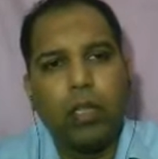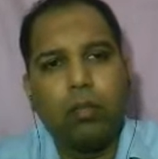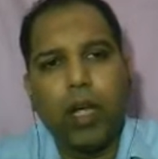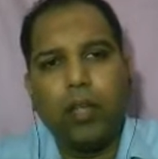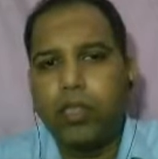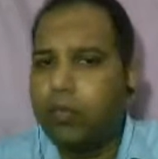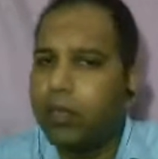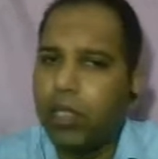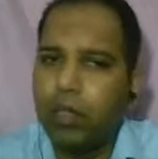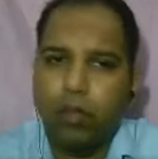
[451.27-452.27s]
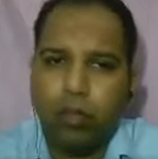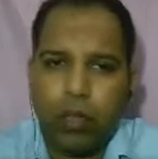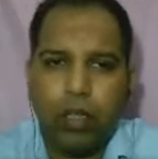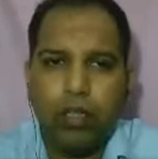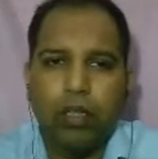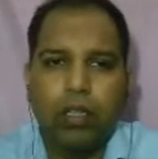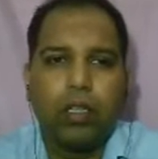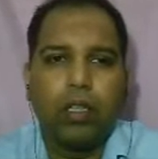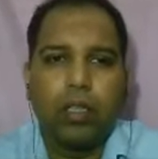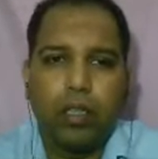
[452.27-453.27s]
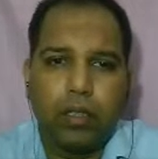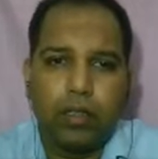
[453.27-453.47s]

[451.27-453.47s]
Biosafety level 1 is